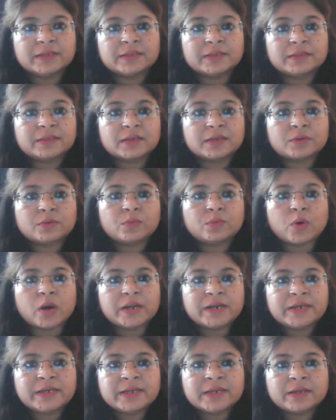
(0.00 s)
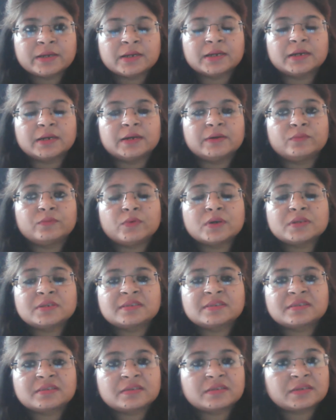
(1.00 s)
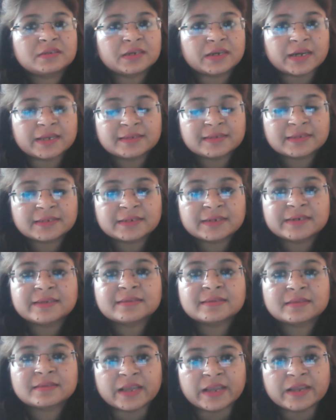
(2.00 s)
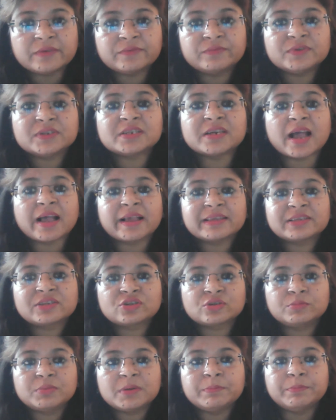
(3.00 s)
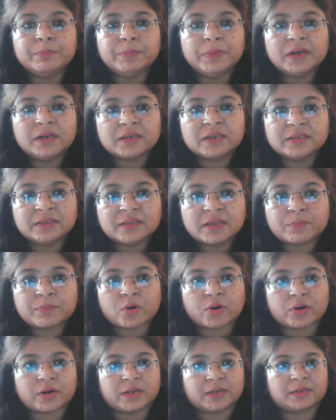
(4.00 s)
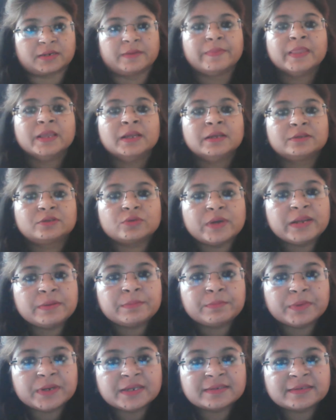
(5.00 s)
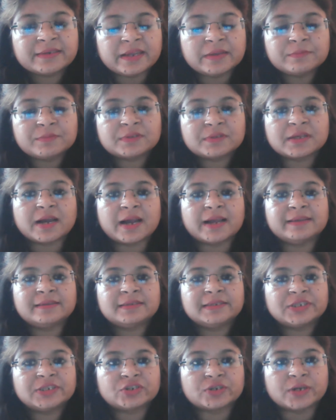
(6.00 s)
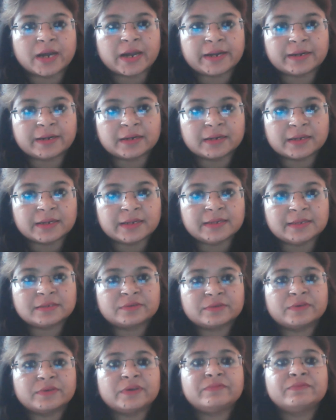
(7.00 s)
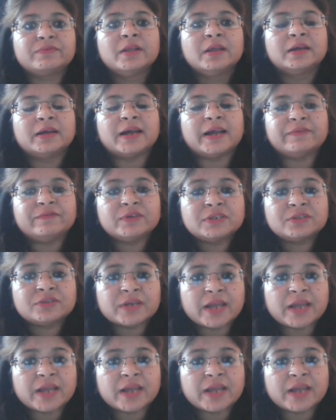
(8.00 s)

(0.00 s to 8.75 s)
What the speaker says: the quality was considered as thing which has to be built in the product. So in place came the ICH guidelines, which